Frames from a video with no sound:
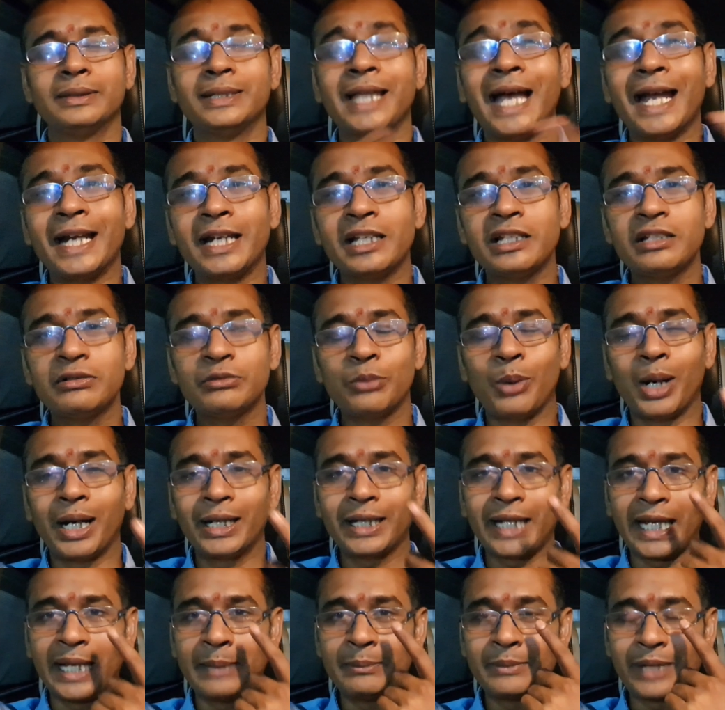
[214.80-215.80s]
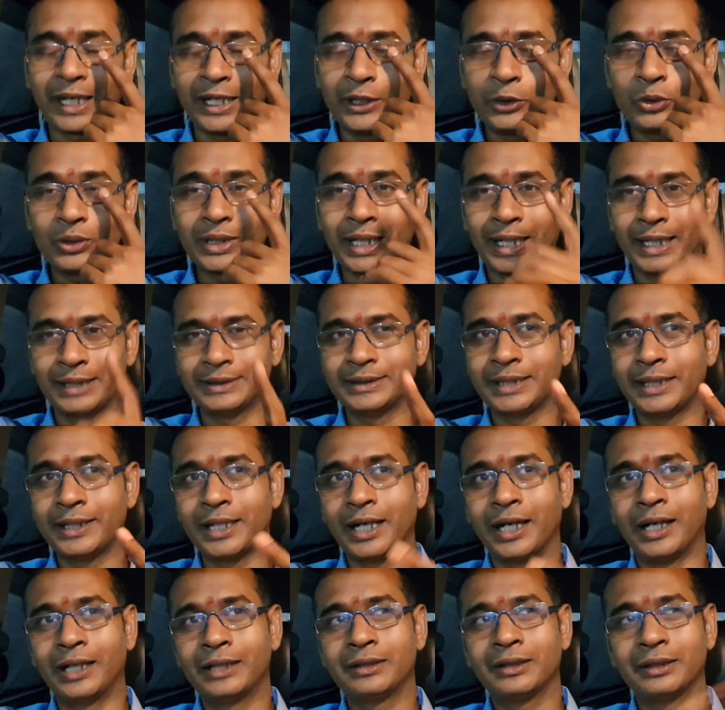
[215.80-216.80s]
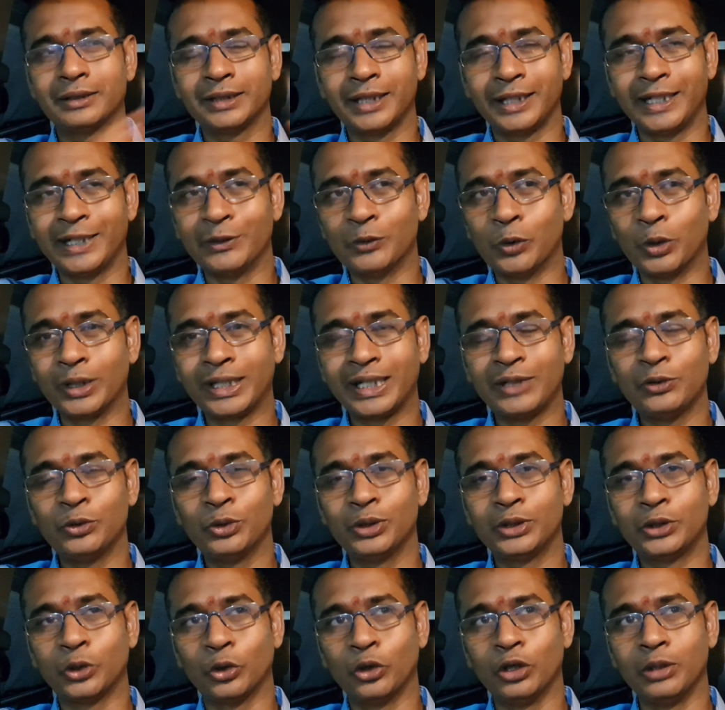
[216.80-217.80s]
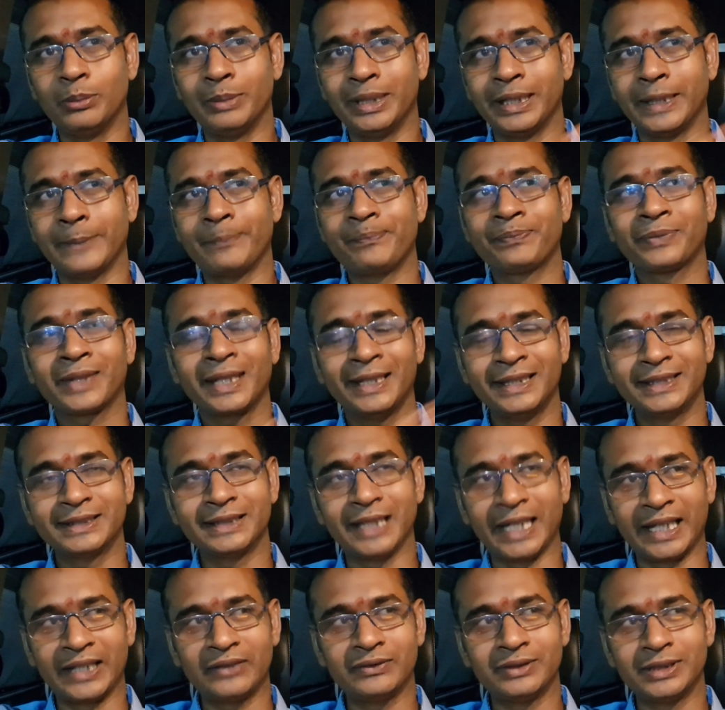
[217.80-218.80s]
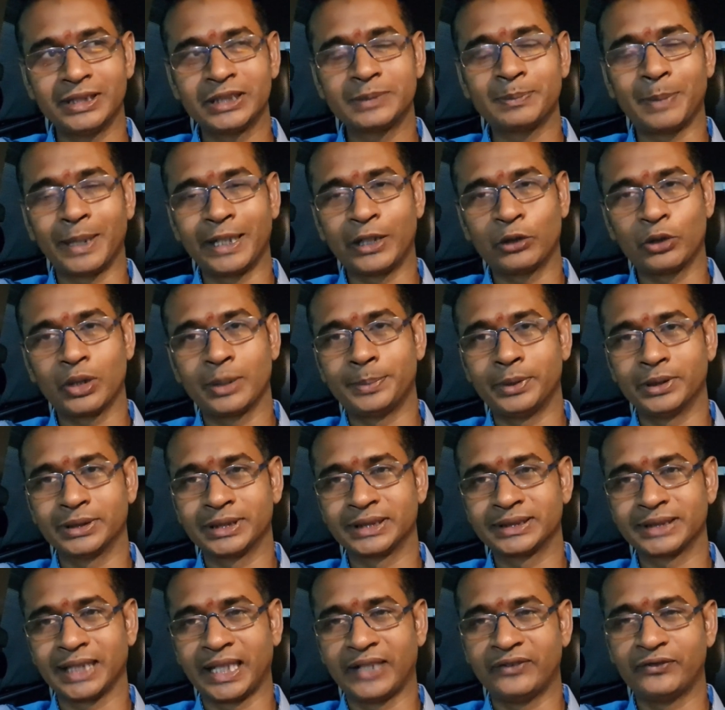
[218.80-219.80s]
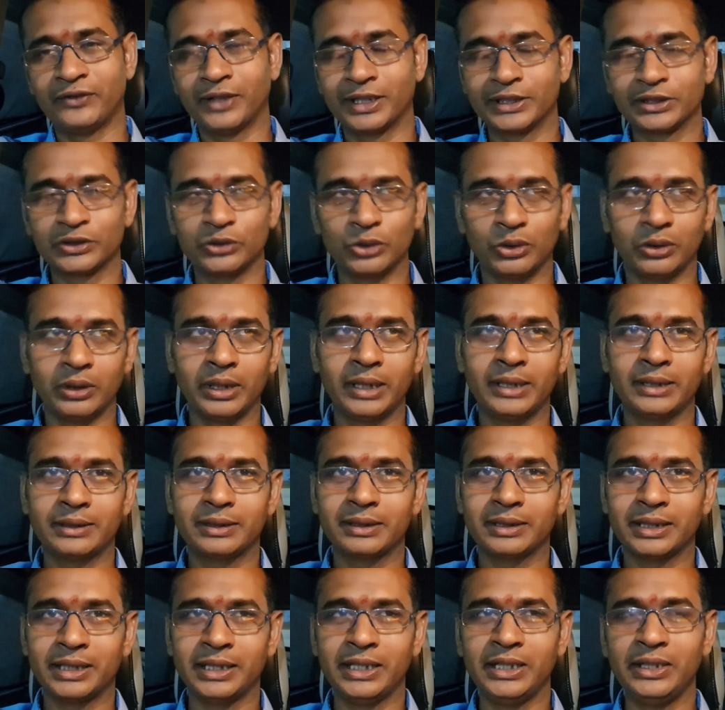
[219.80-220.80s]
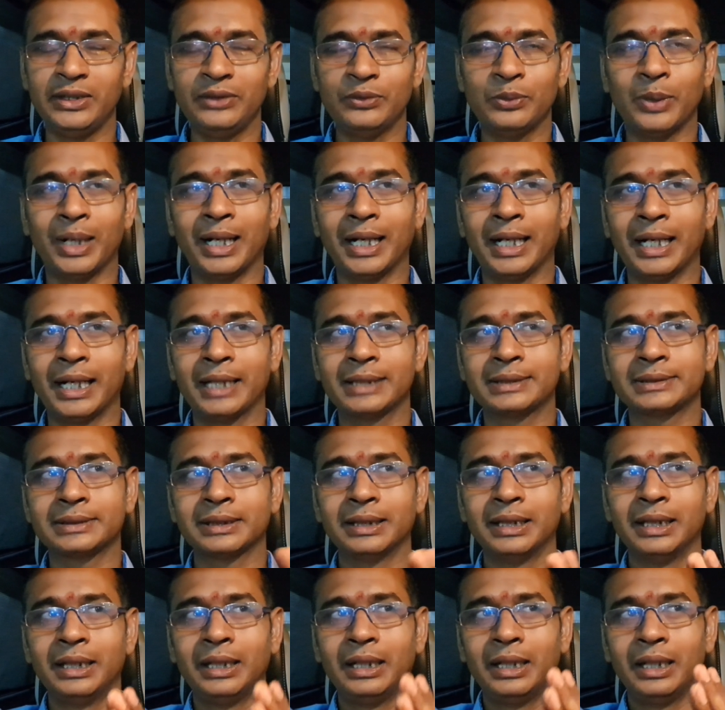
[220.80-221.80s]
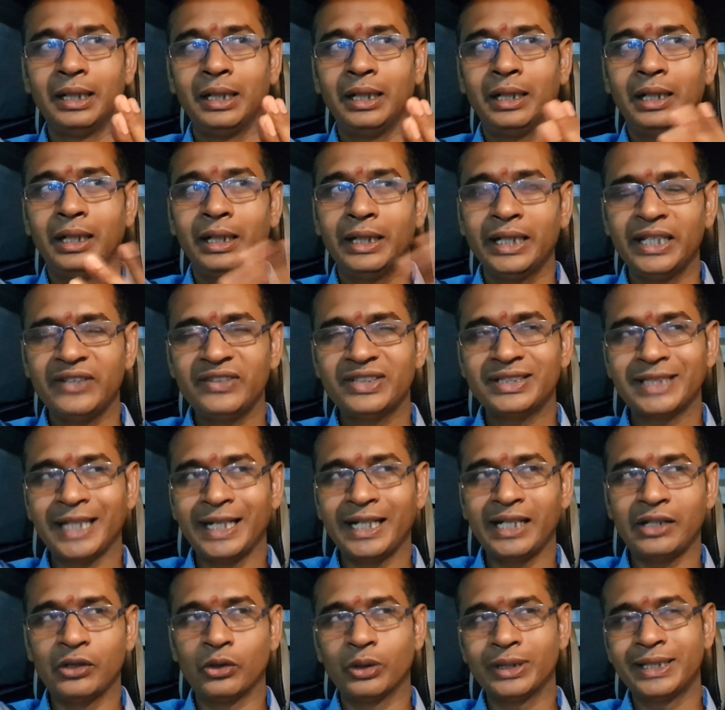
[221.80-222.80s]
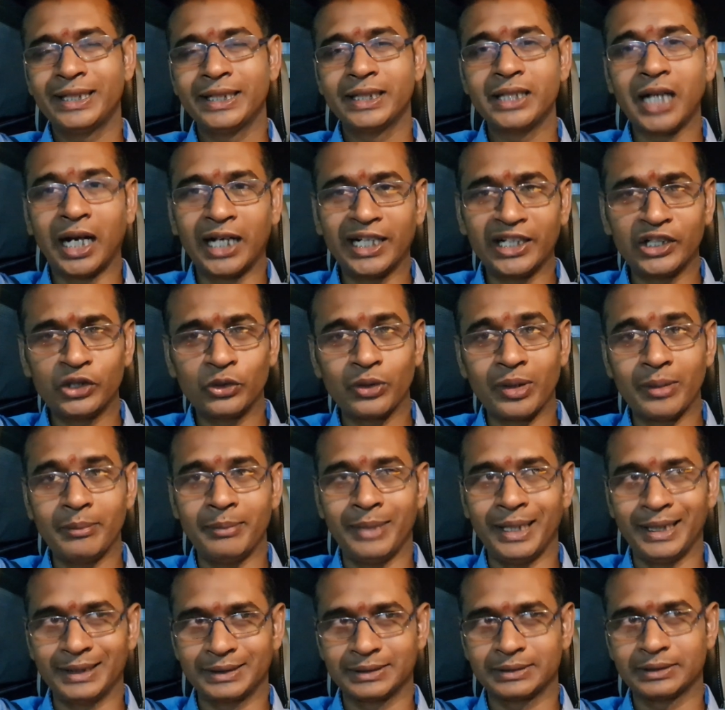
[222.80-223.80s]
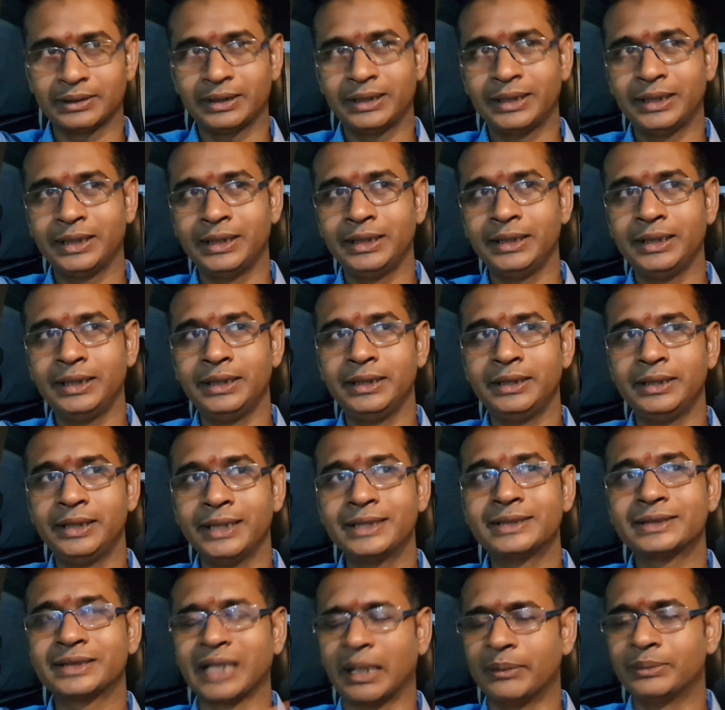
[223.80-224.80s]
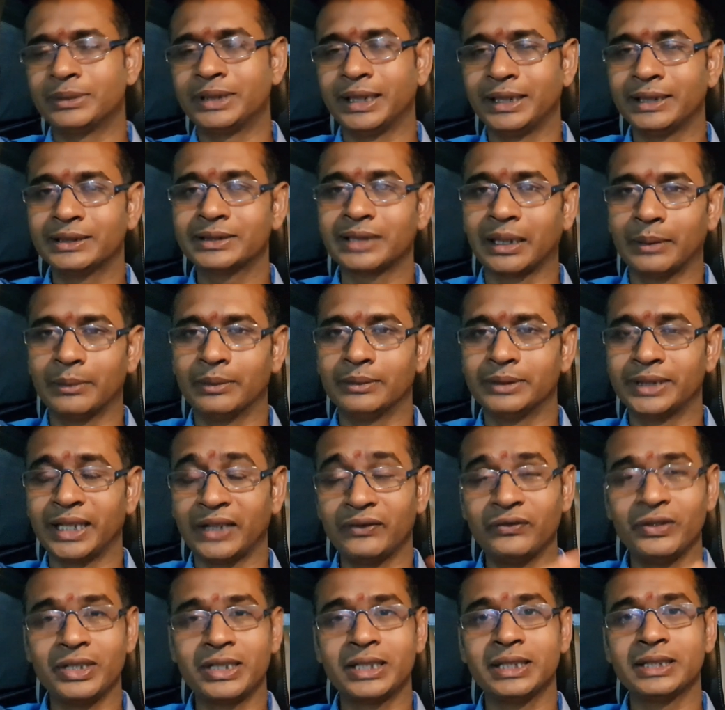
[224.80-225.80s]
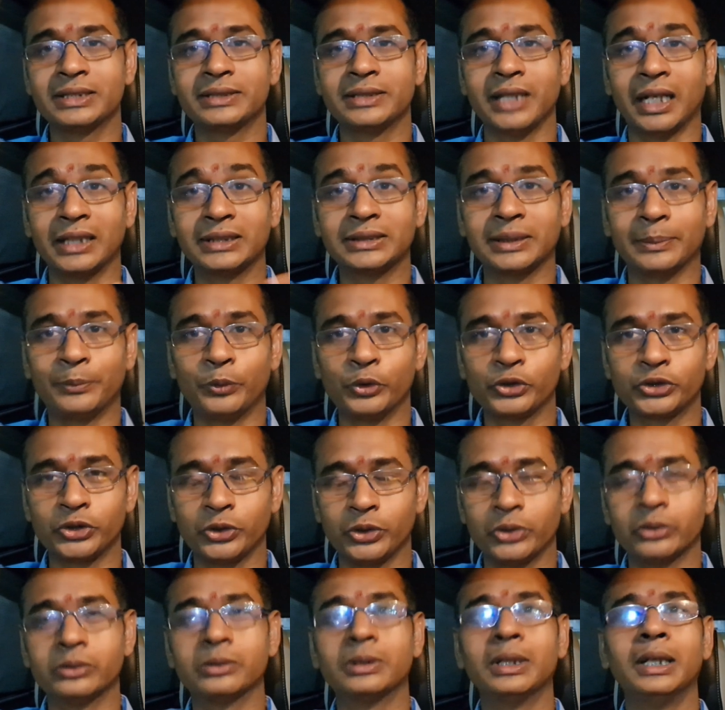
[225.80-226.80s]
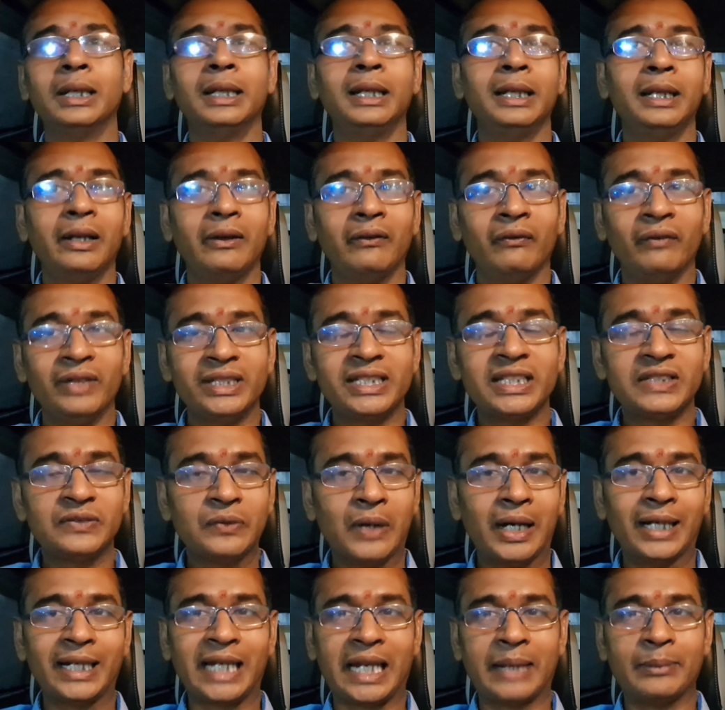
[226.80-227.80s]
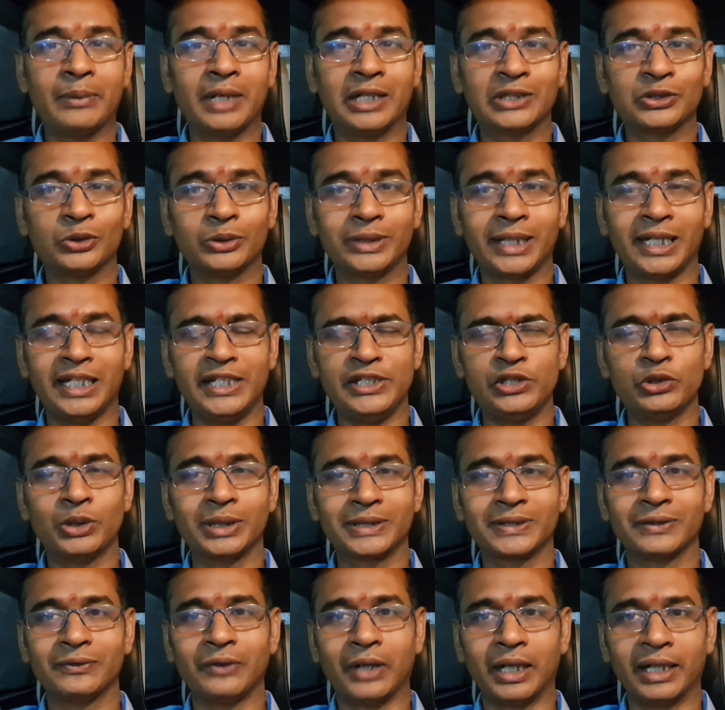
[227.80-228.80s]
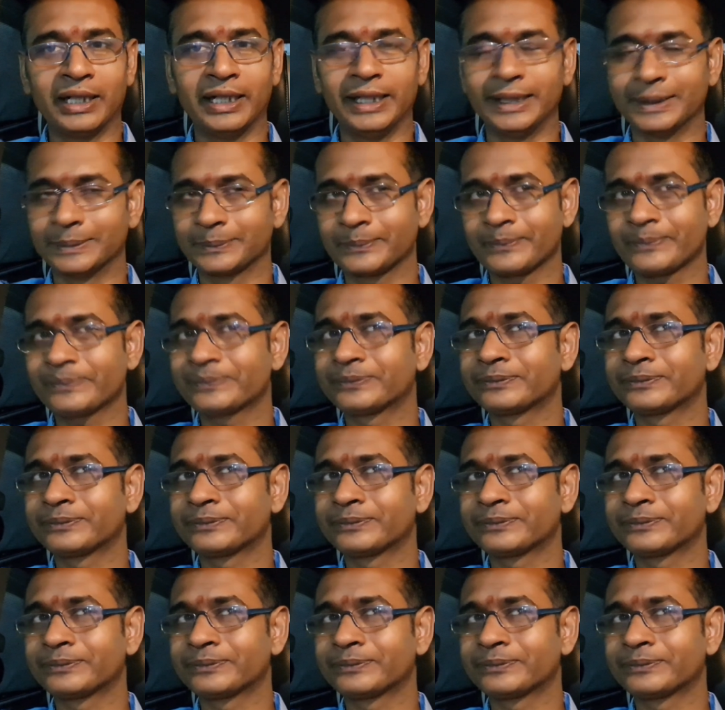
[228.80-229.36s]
that is what i am trying to connect the dot the devotee who told me his life this particular person's life was good he was he said, you know, he got into a mess. He did something some, that which is not supposed to do, which is what I'm also telling you as a warning.